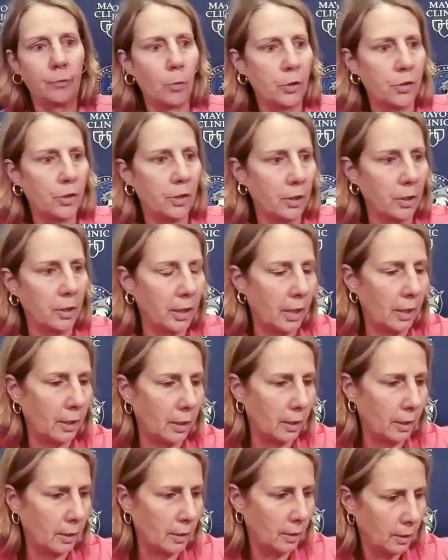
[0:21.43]

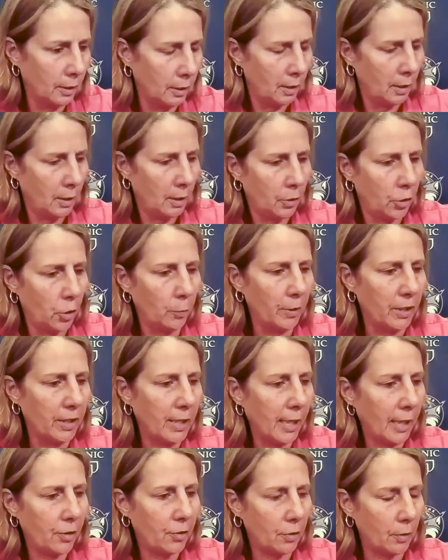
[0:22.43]
Unfortunately, the
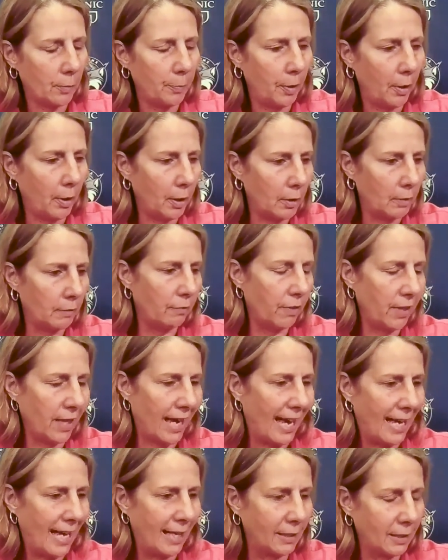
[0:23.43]
human nature part of
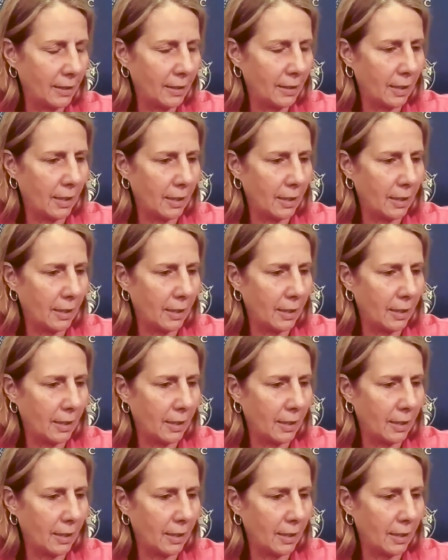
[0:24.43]
that,